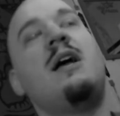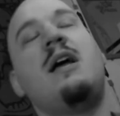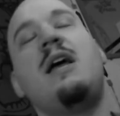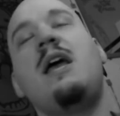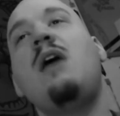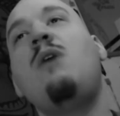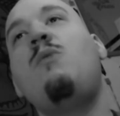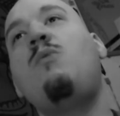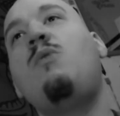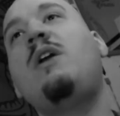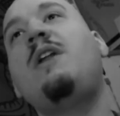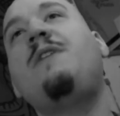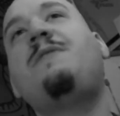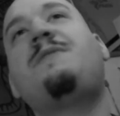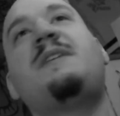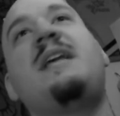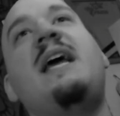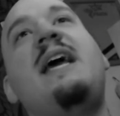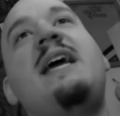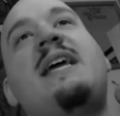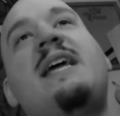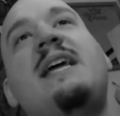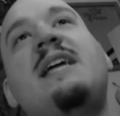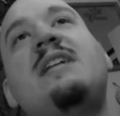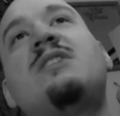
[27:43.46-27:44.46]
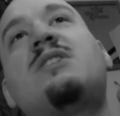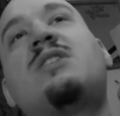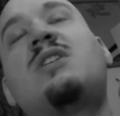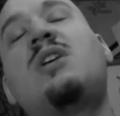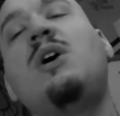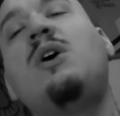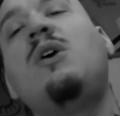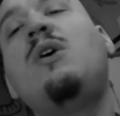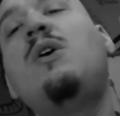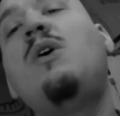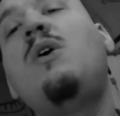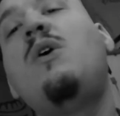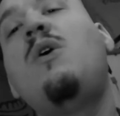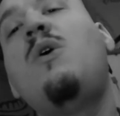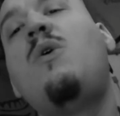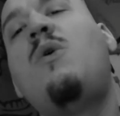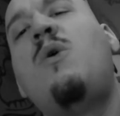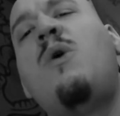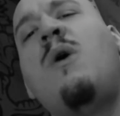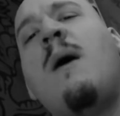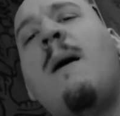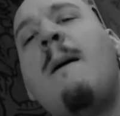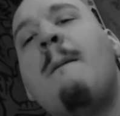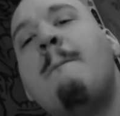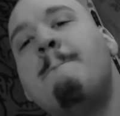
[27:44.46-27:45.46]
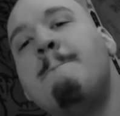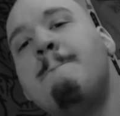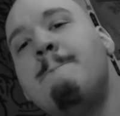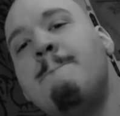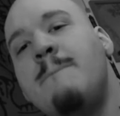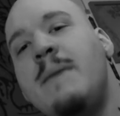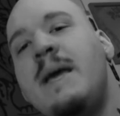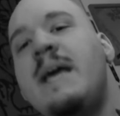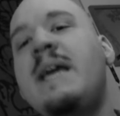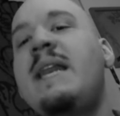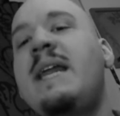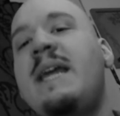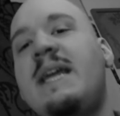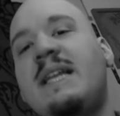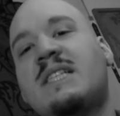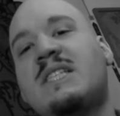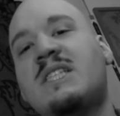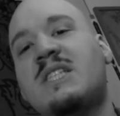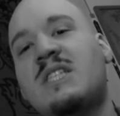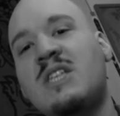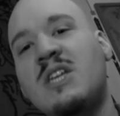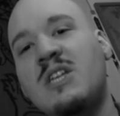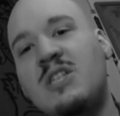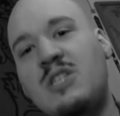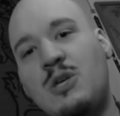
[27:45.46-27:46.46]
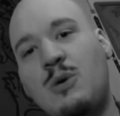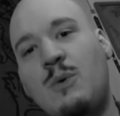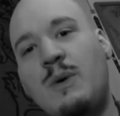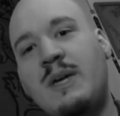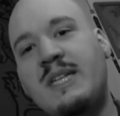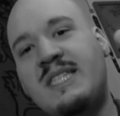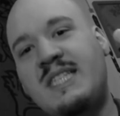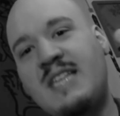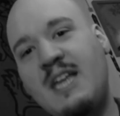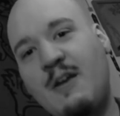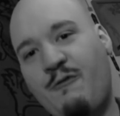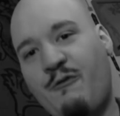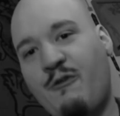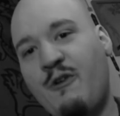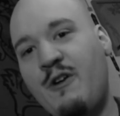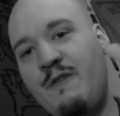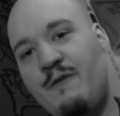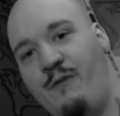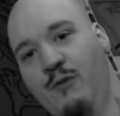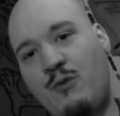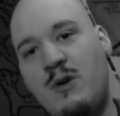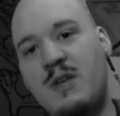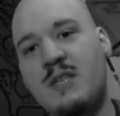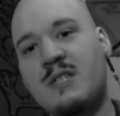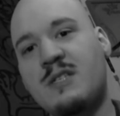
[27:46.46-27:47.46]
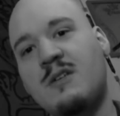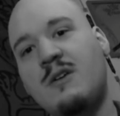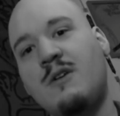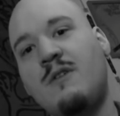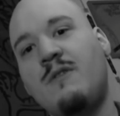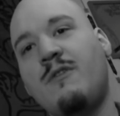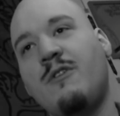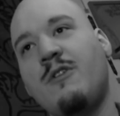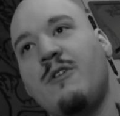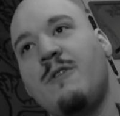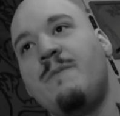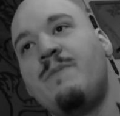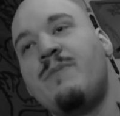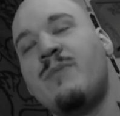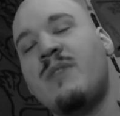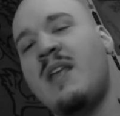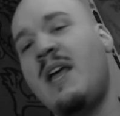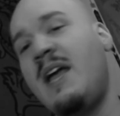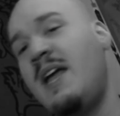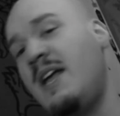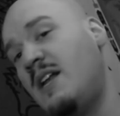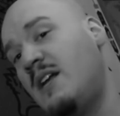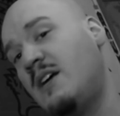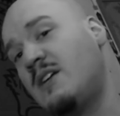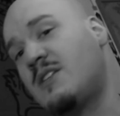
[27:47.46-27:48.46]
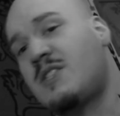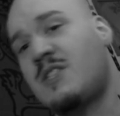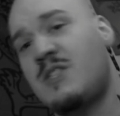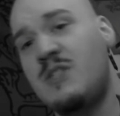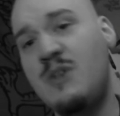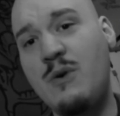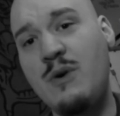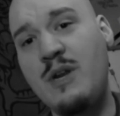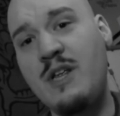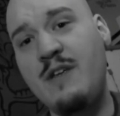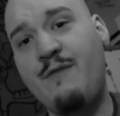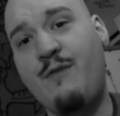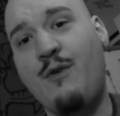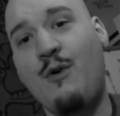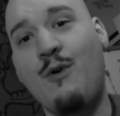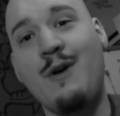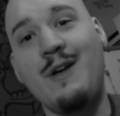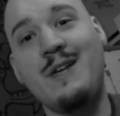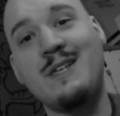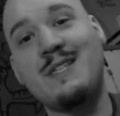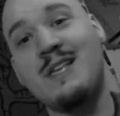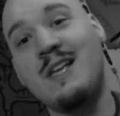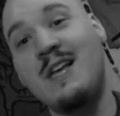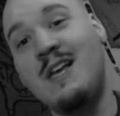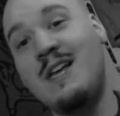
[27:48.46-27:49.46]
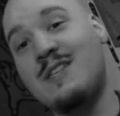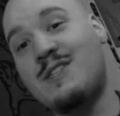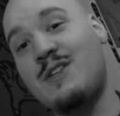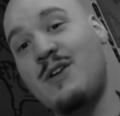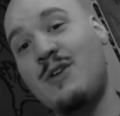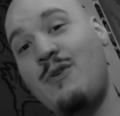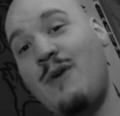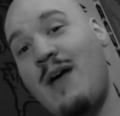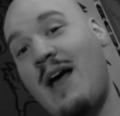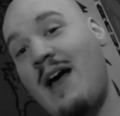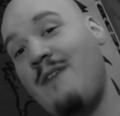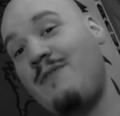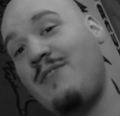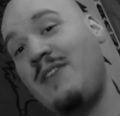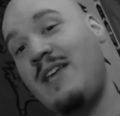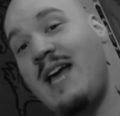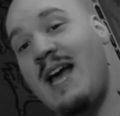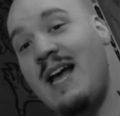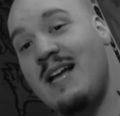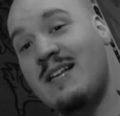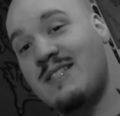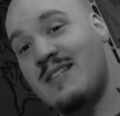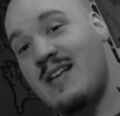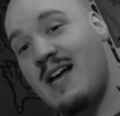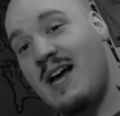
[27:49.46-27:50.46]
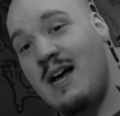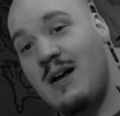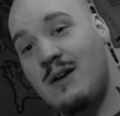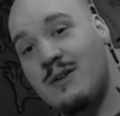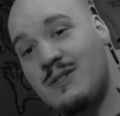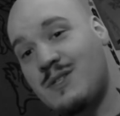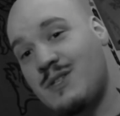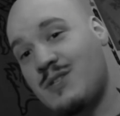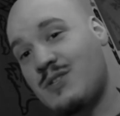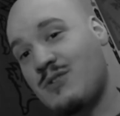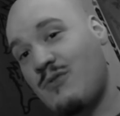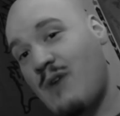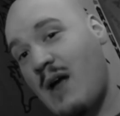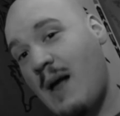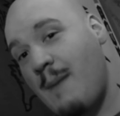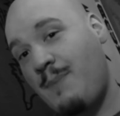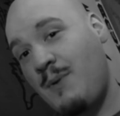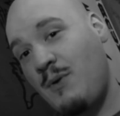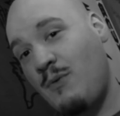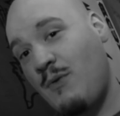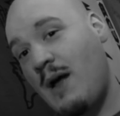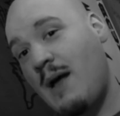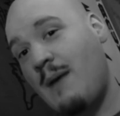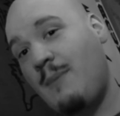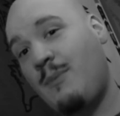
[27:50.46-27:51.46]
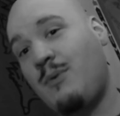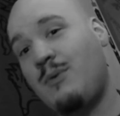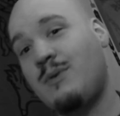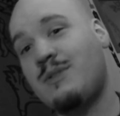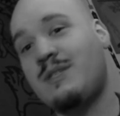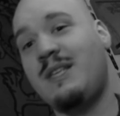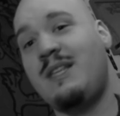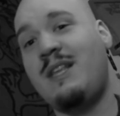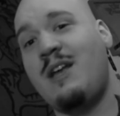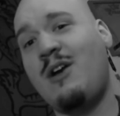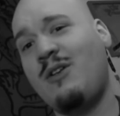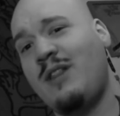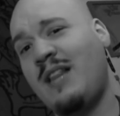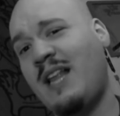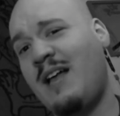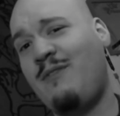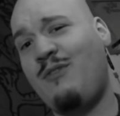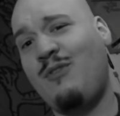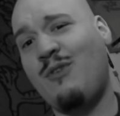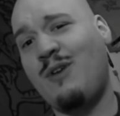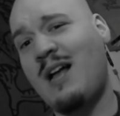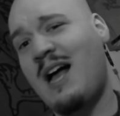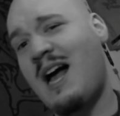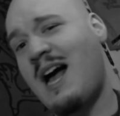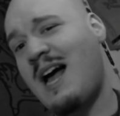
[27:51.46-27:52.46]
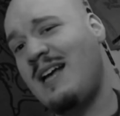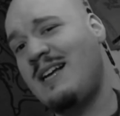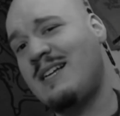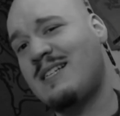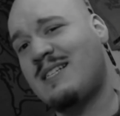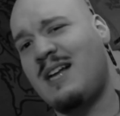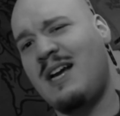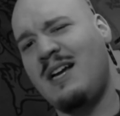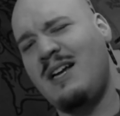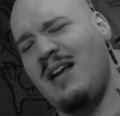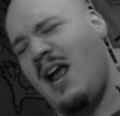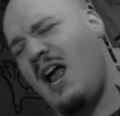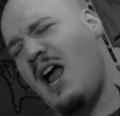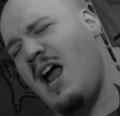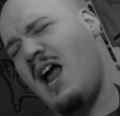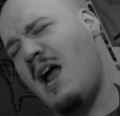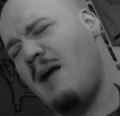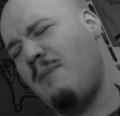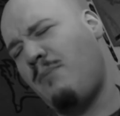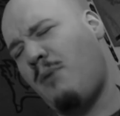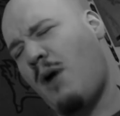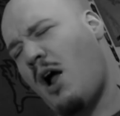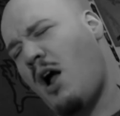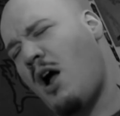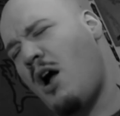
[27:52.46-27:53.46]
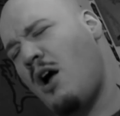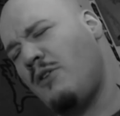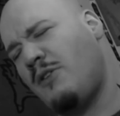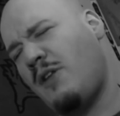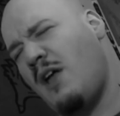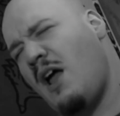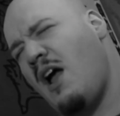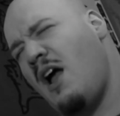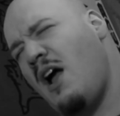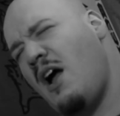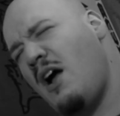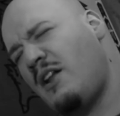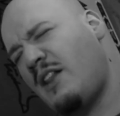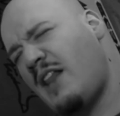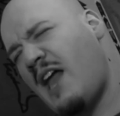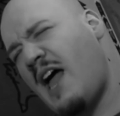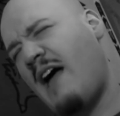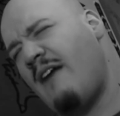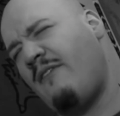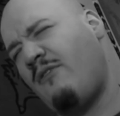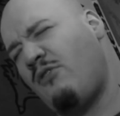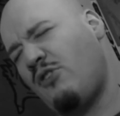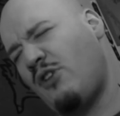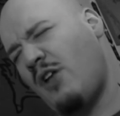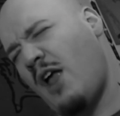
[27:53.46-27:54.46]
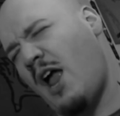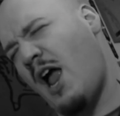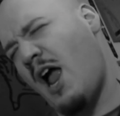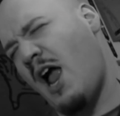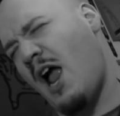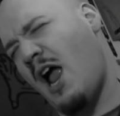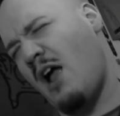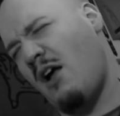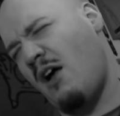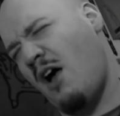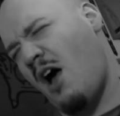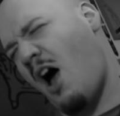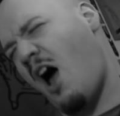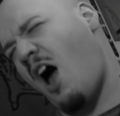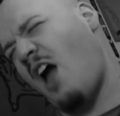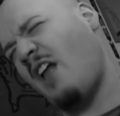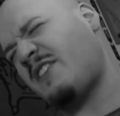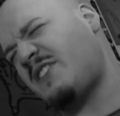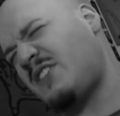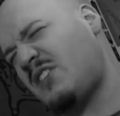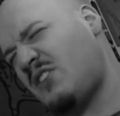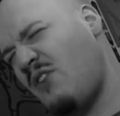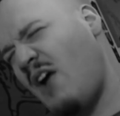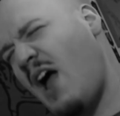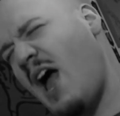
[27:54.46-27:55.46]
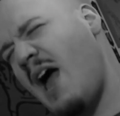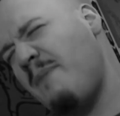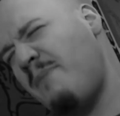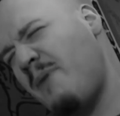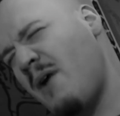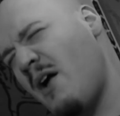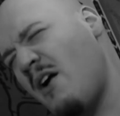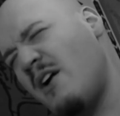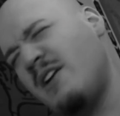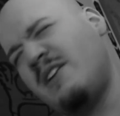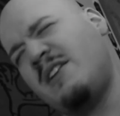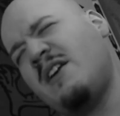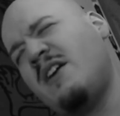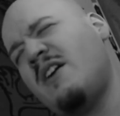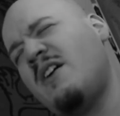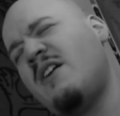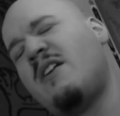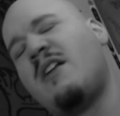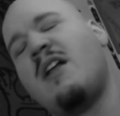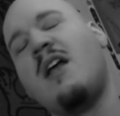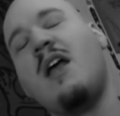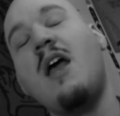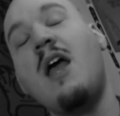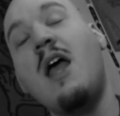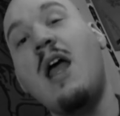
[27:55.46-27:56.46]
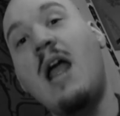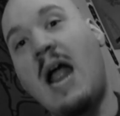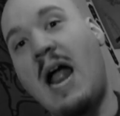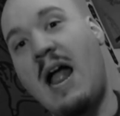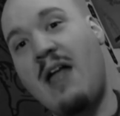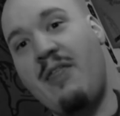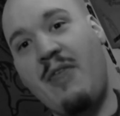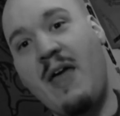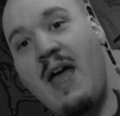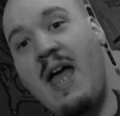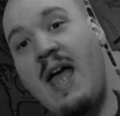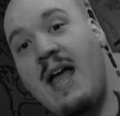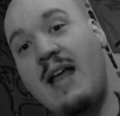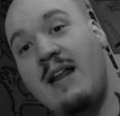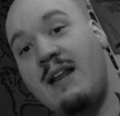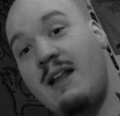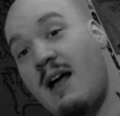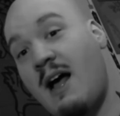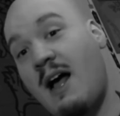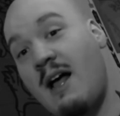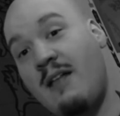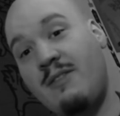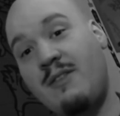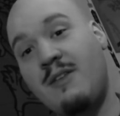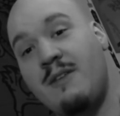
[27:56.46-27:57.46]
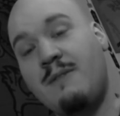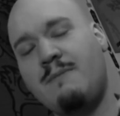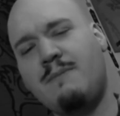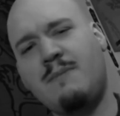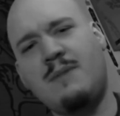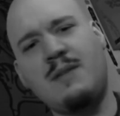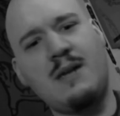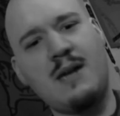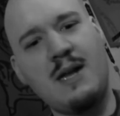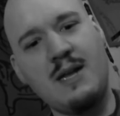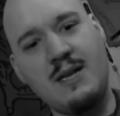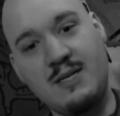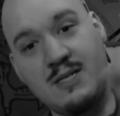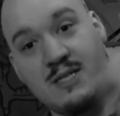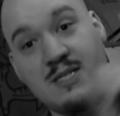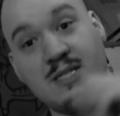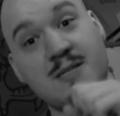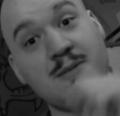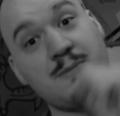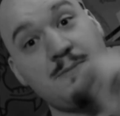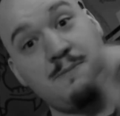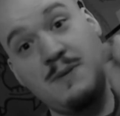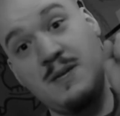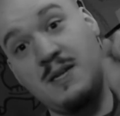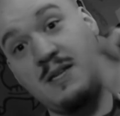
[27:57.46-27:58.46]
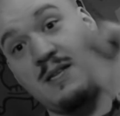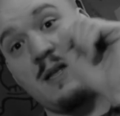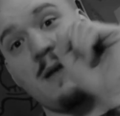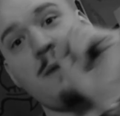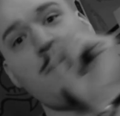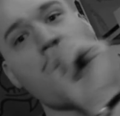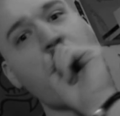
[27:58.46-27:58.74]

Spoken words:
It would have taken 2 minutes to do a different voiceover in a snooty voice. So you have the exiles, the scrappy rebels, and their level guy is like, hey, bro, yeah, level, yeah, oh, it's a cranberry, dude. And then on the, did I just spit